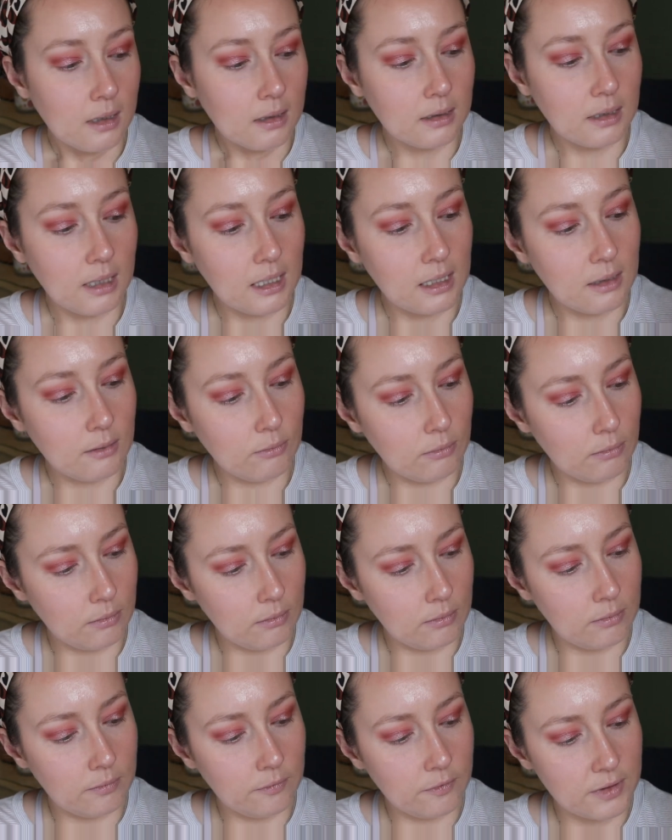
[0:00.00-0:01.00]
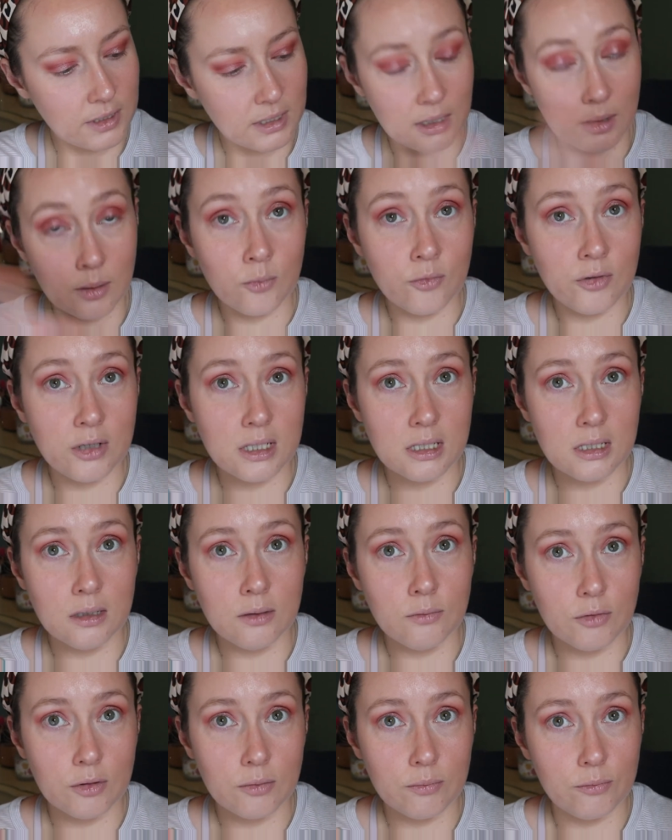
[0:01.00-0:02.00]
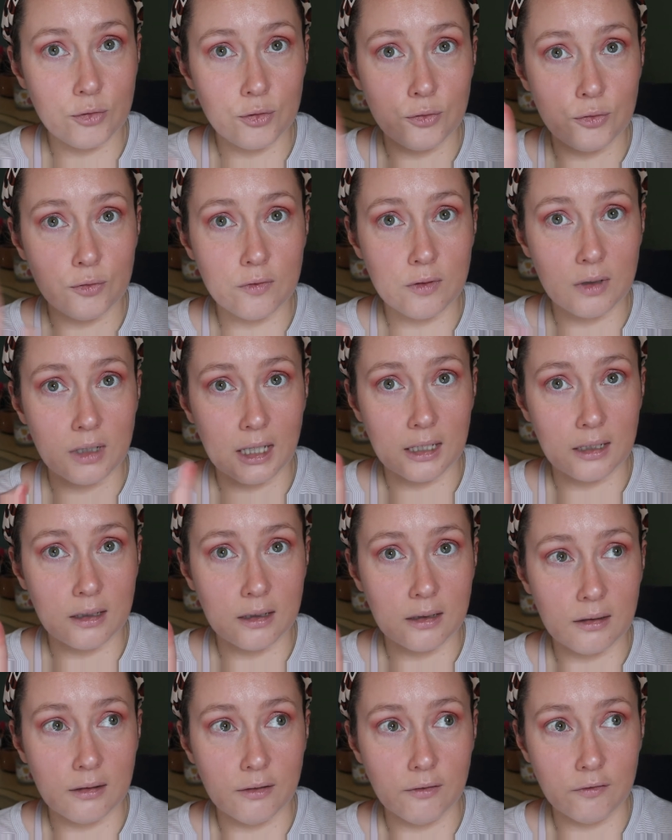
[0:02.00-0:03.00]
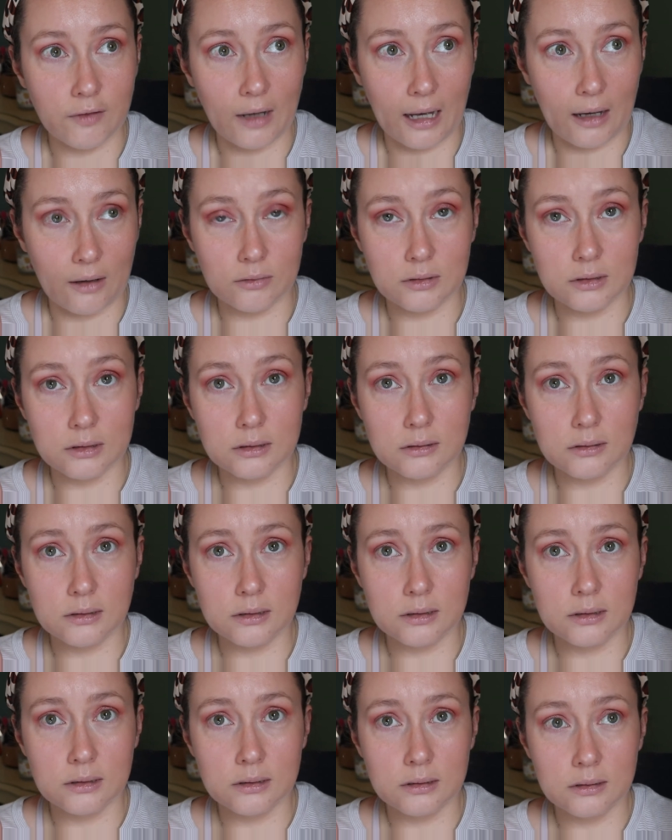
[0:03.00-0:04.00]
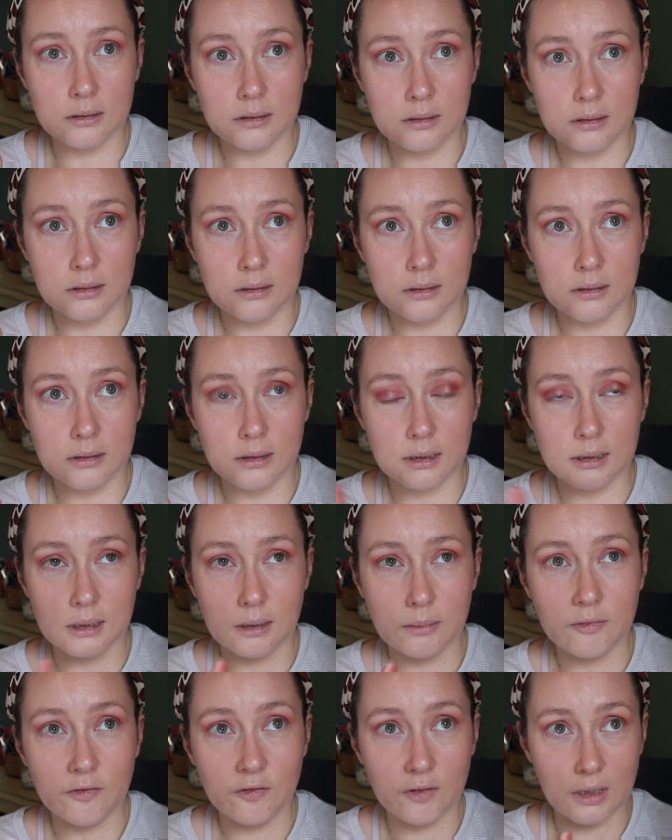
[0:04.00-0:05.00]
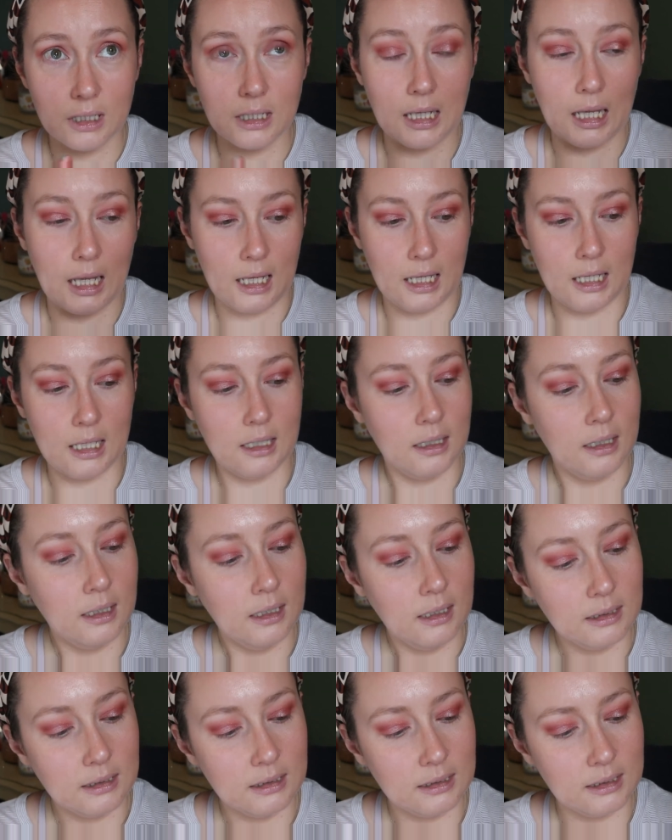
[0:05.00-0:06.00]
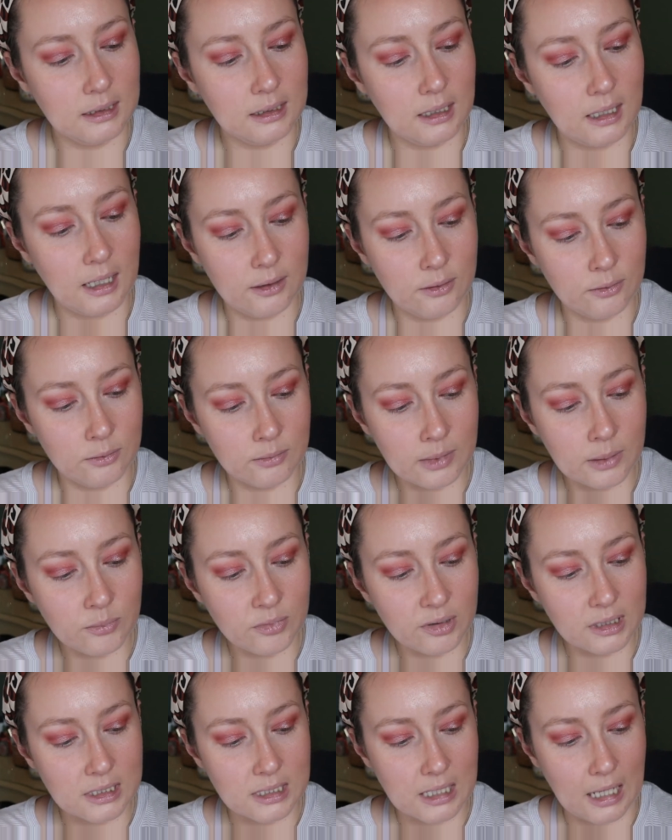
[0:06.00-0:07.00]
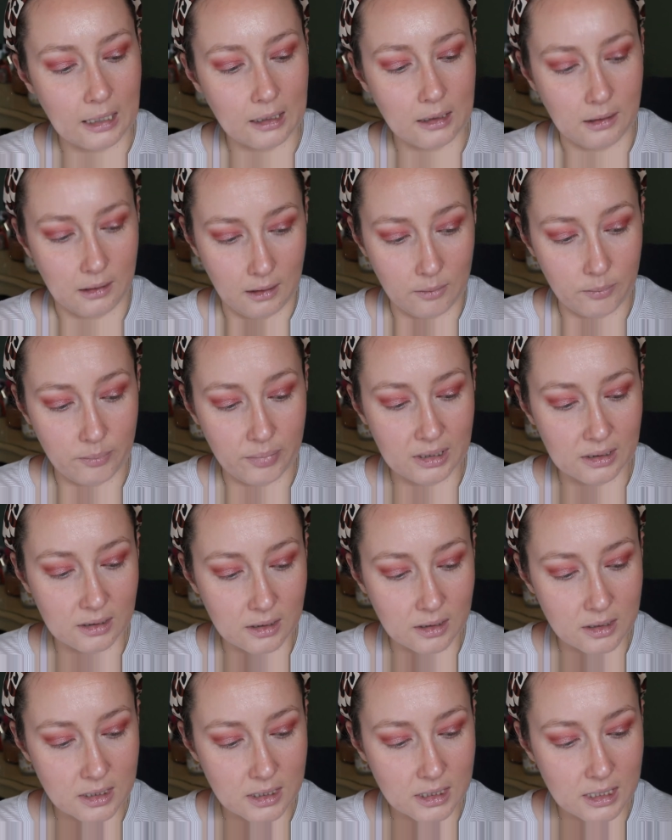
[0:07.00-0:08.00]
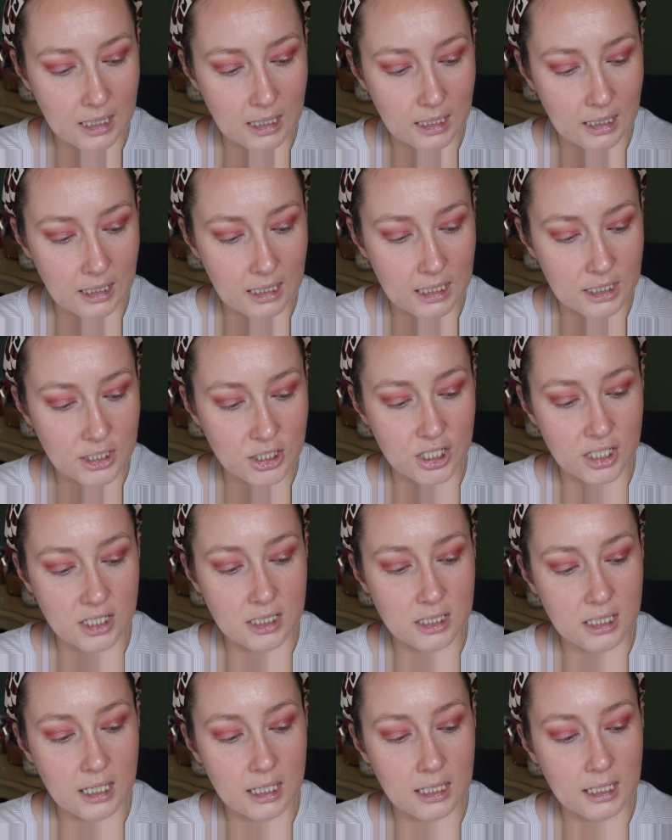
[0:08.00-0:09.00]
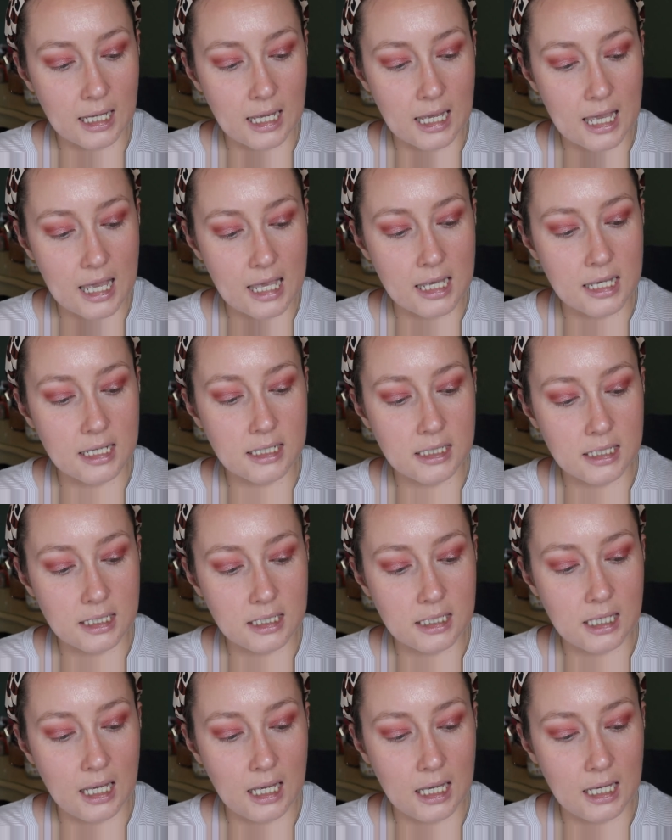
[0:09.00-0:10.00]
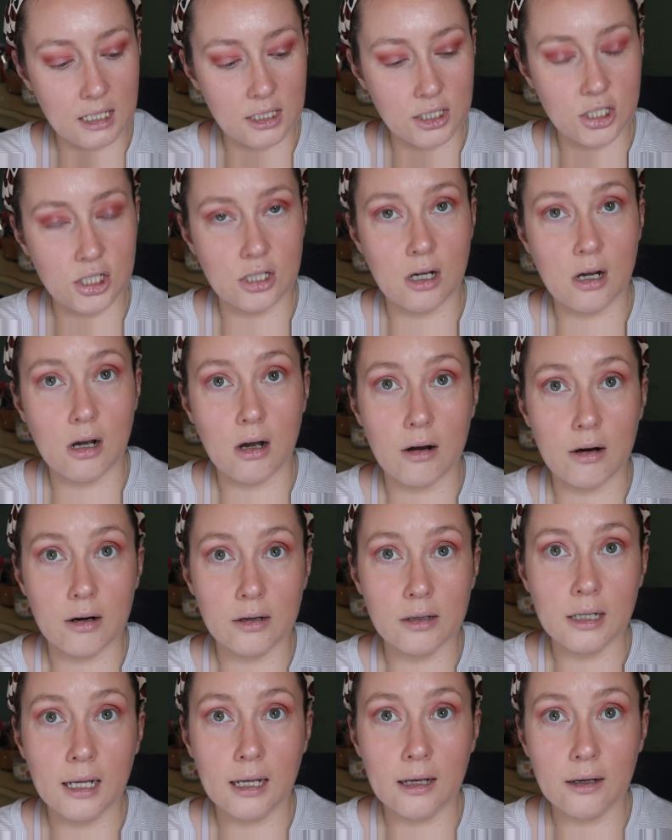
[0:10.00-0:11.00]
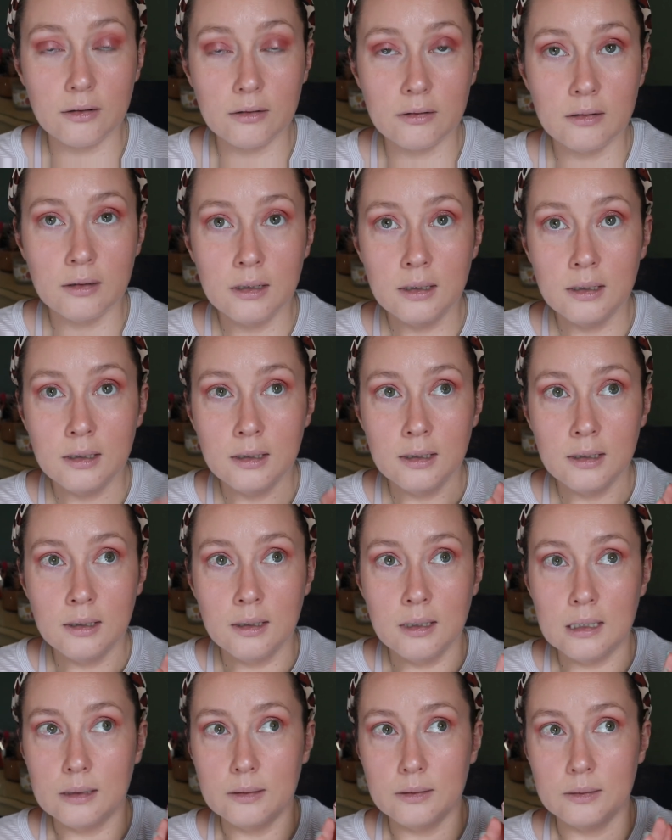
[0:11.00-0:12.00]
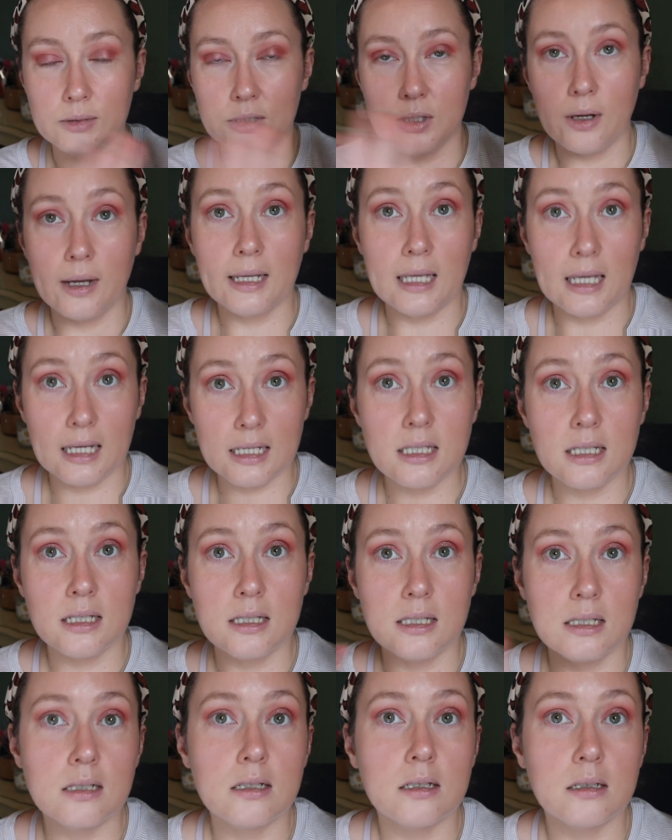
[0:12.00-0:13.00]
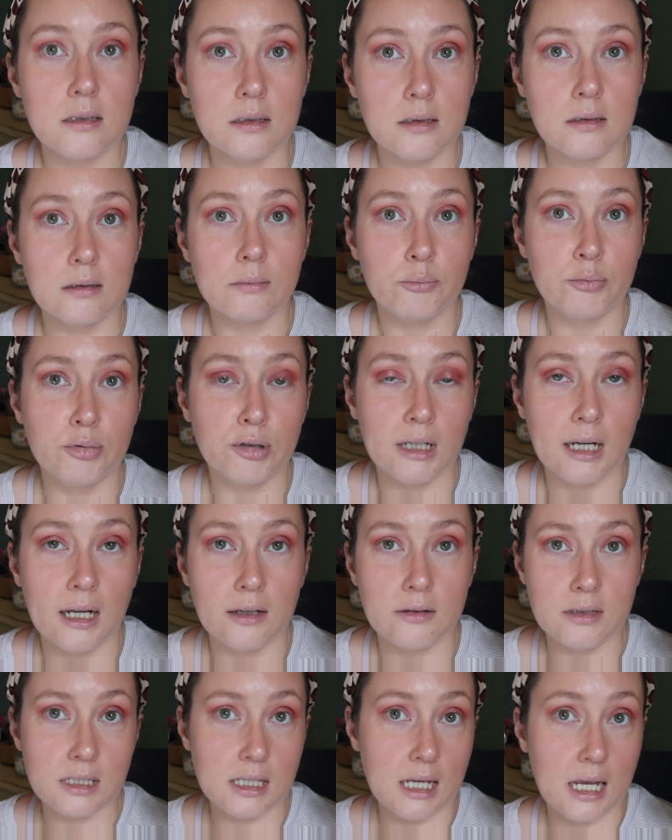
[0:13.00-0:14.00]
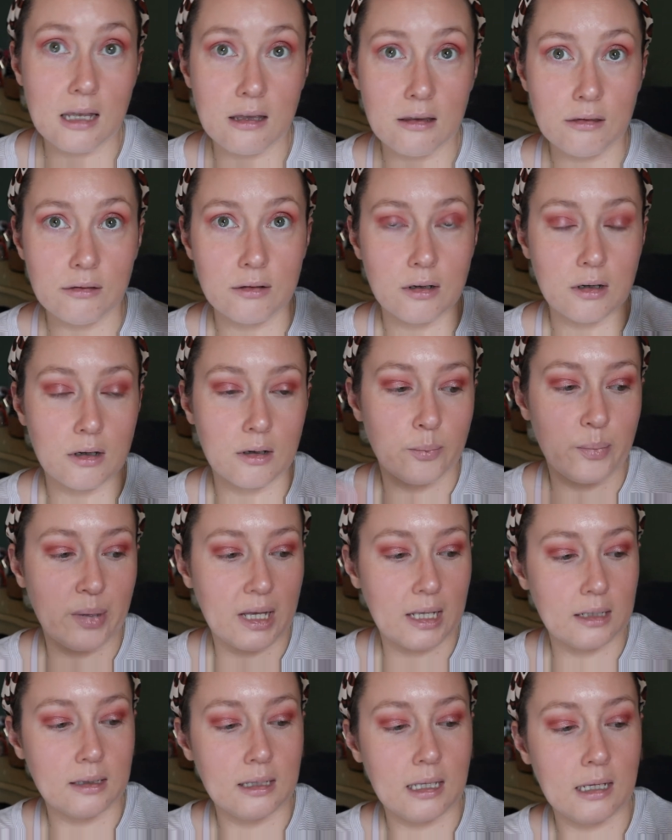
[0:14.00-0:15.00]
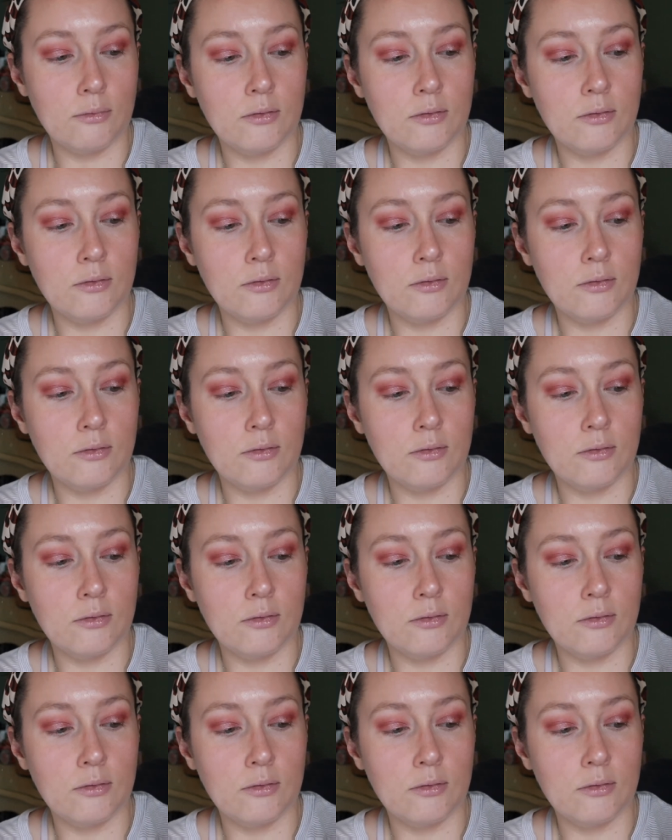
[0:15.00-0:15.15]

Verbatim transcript: They, for some reason, removed like the vowels except for the A. I don't remember exactly, but there's like, it's just like A-T-H-R now. So I guess it's still pronounced Aether, but they